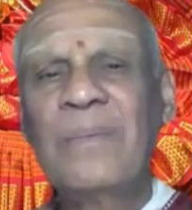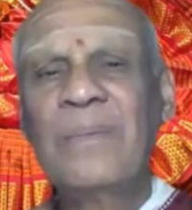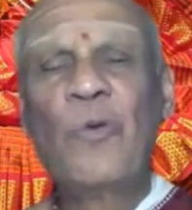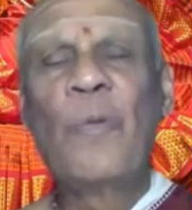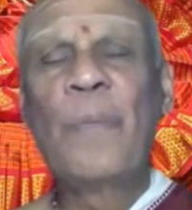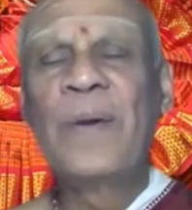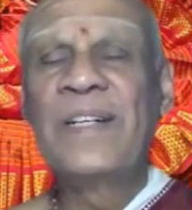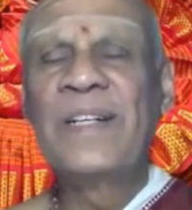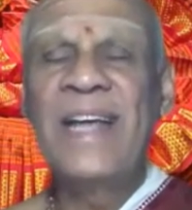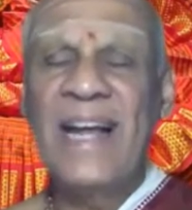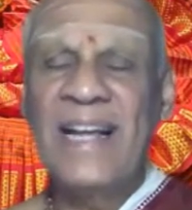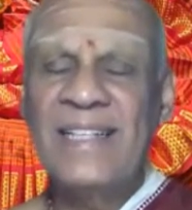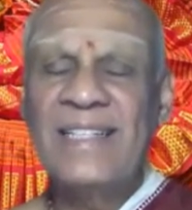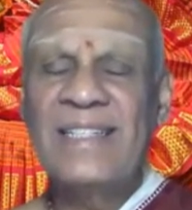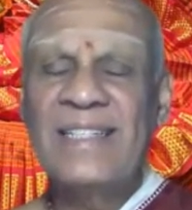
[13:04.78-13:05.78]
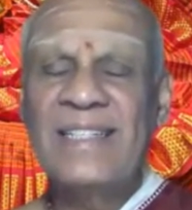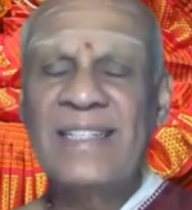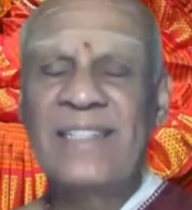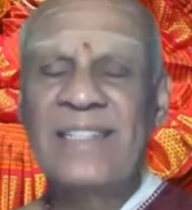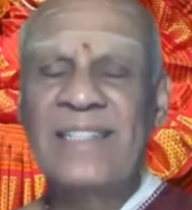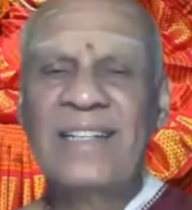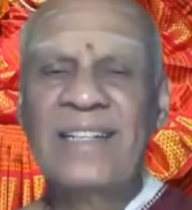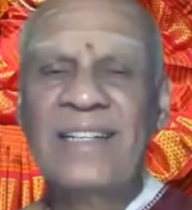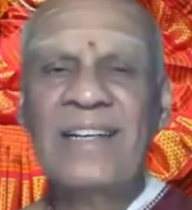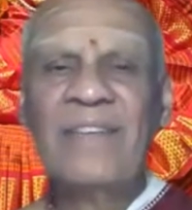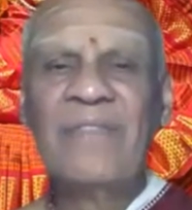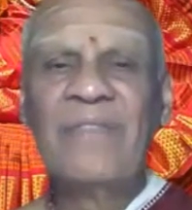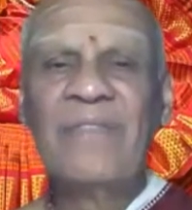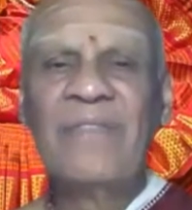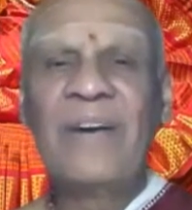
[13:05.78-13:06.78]
Purvapakshi asks.
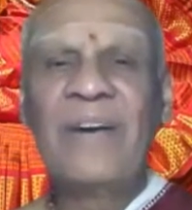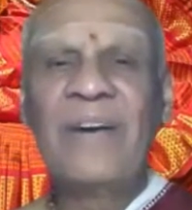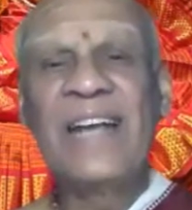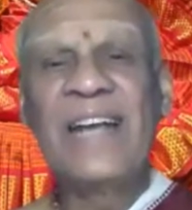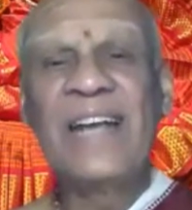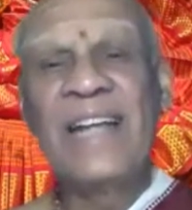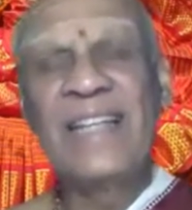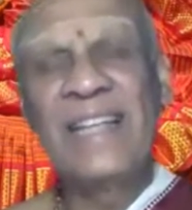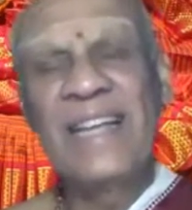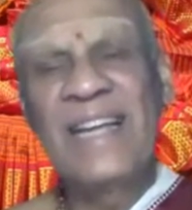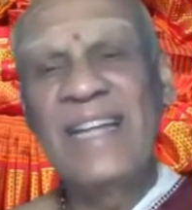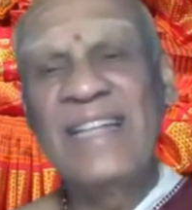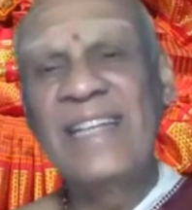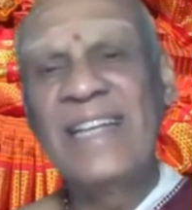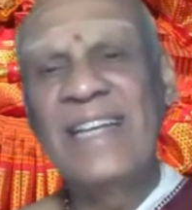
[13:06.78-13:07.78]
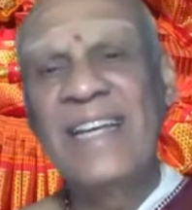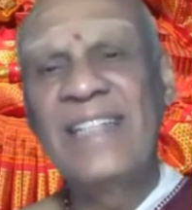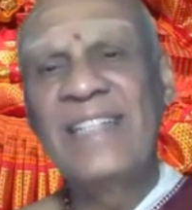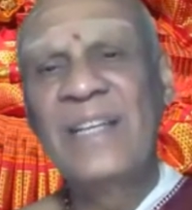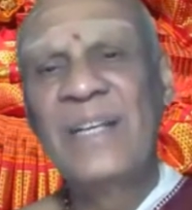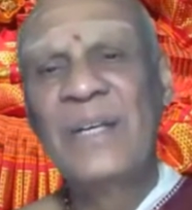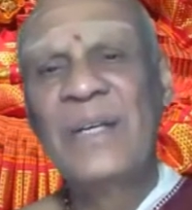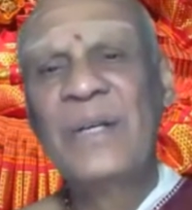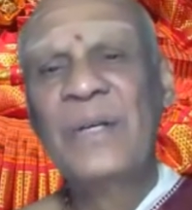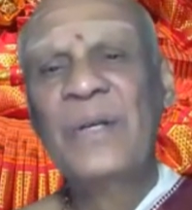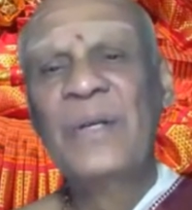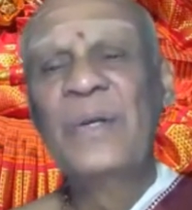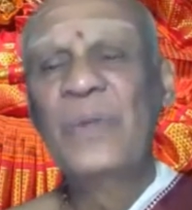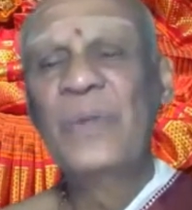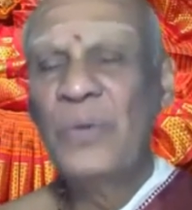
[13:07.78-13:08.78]
Father Shankaracharya says,
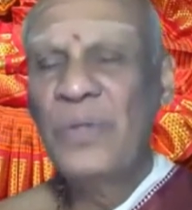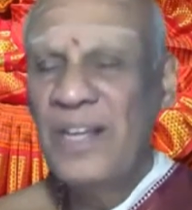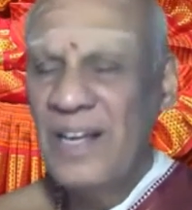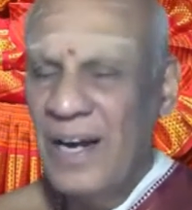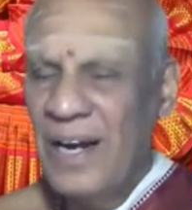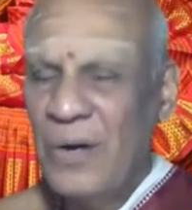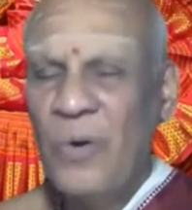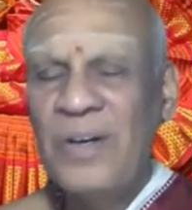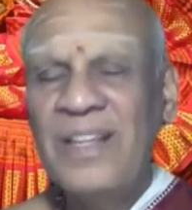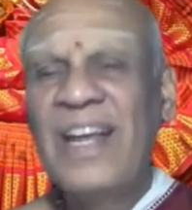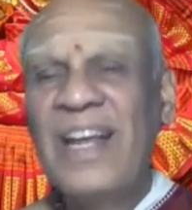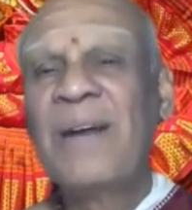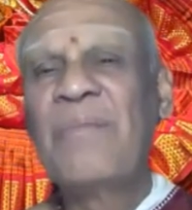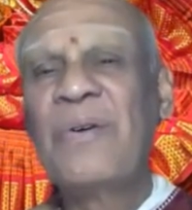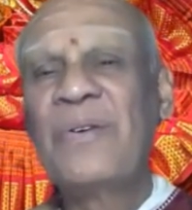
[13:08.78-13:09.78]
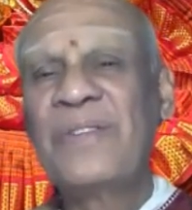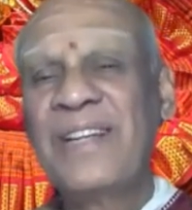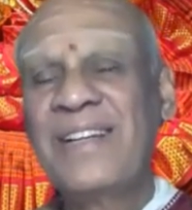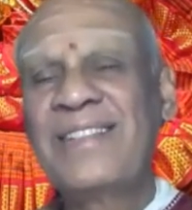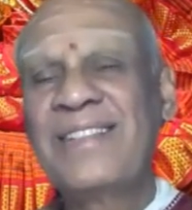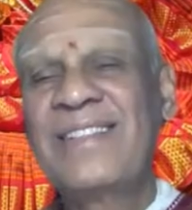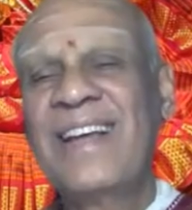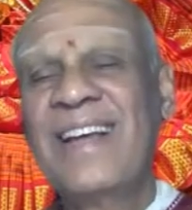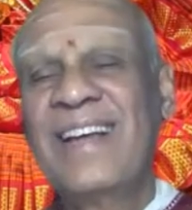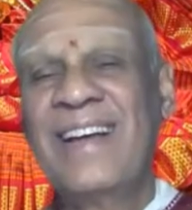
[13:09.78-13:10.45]
you think I don't think about this?